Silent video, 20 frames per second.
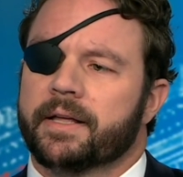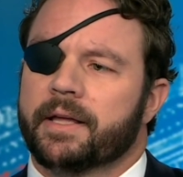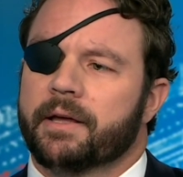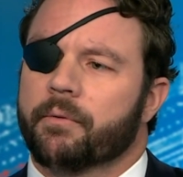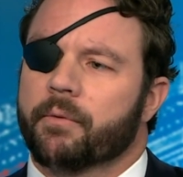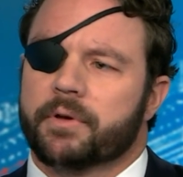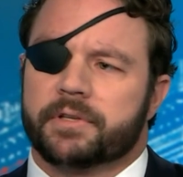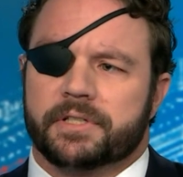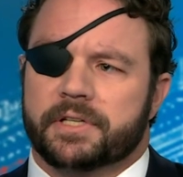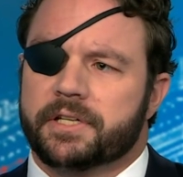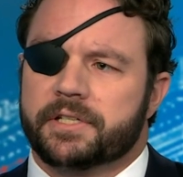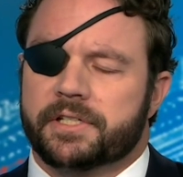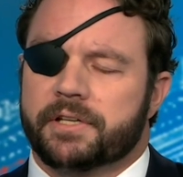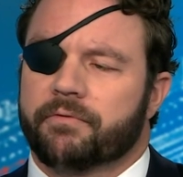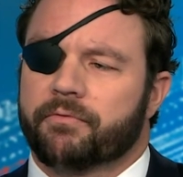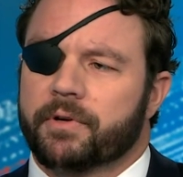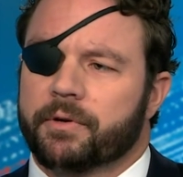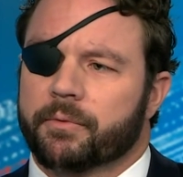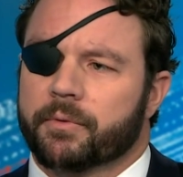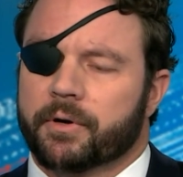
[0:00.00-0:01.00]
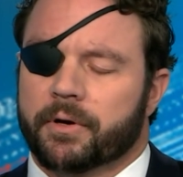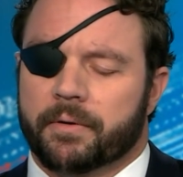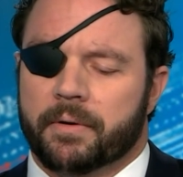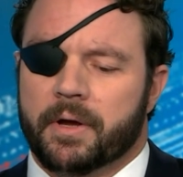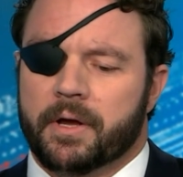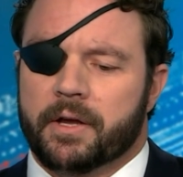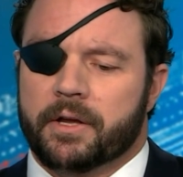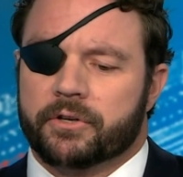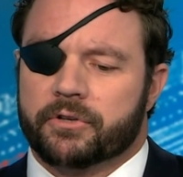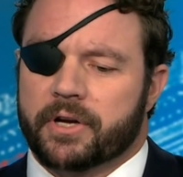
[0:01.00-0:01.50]
It wasn't as if we were
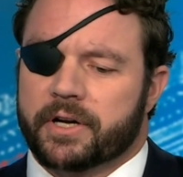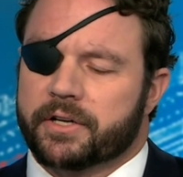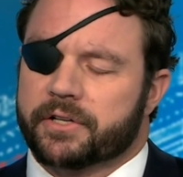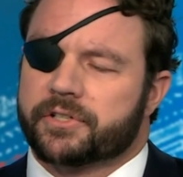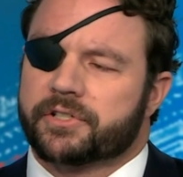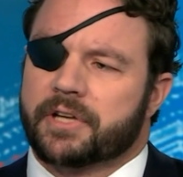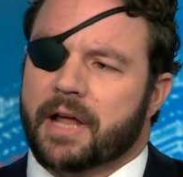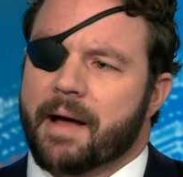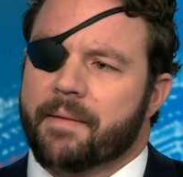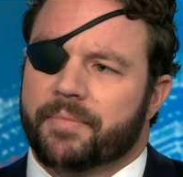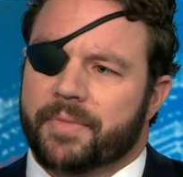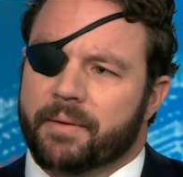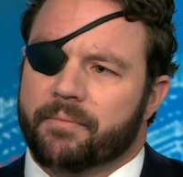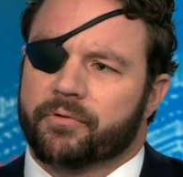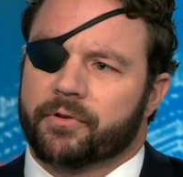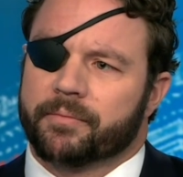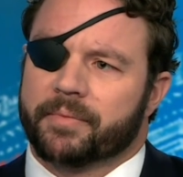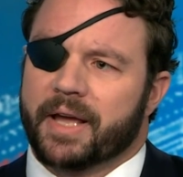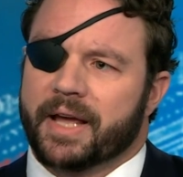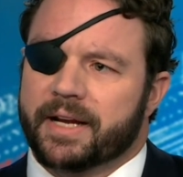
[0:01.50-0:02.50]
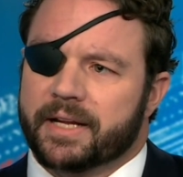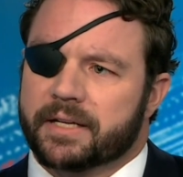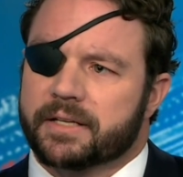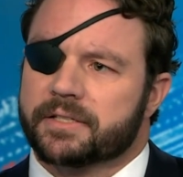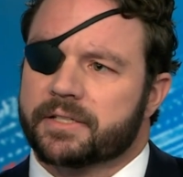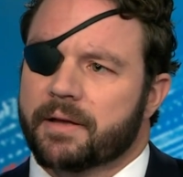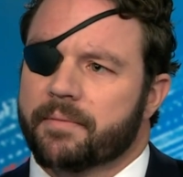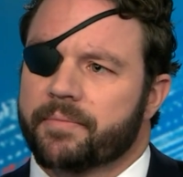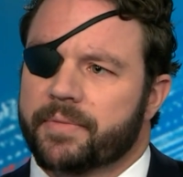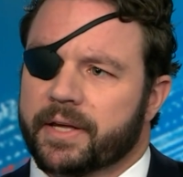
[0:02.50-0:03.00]
trying to stop them from getting
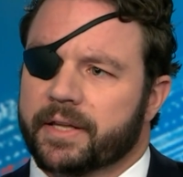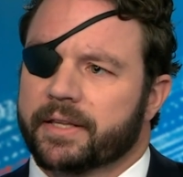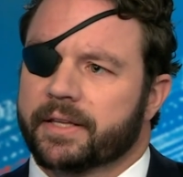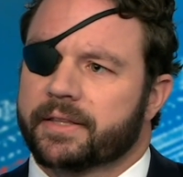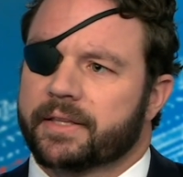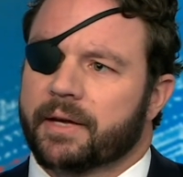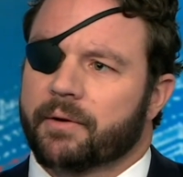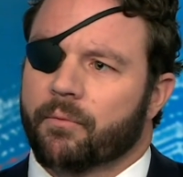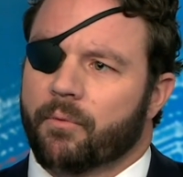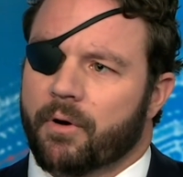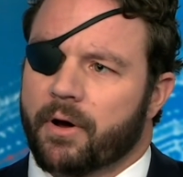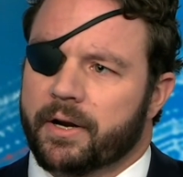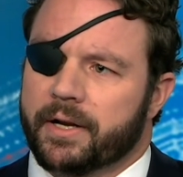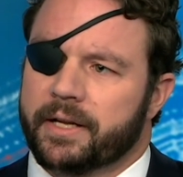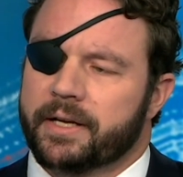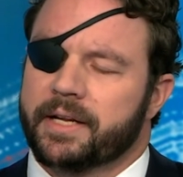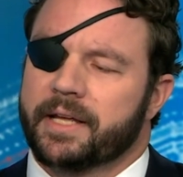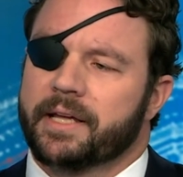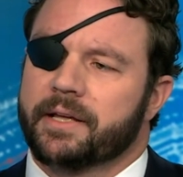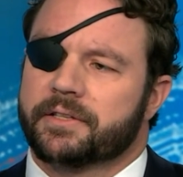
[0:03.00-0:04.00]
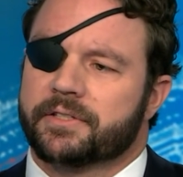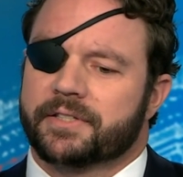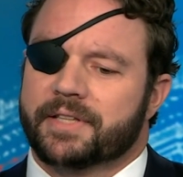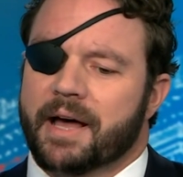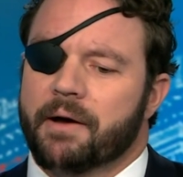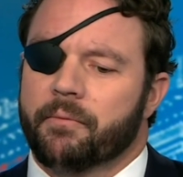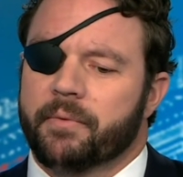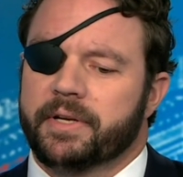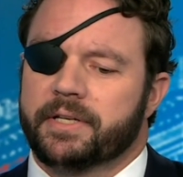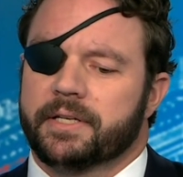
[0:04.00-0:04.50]
something that they wanted. It's
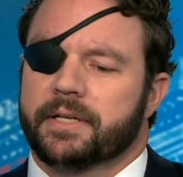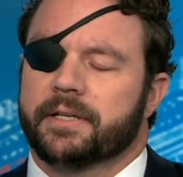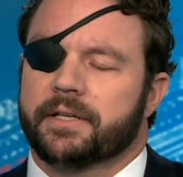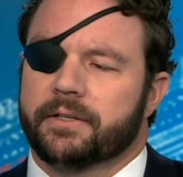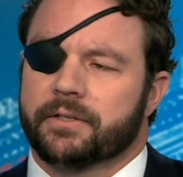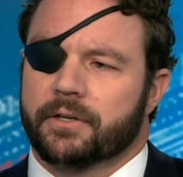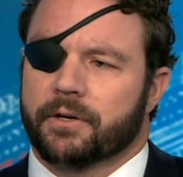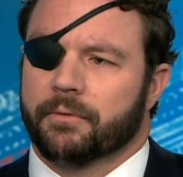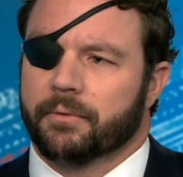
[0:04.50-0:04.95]
that we didn't know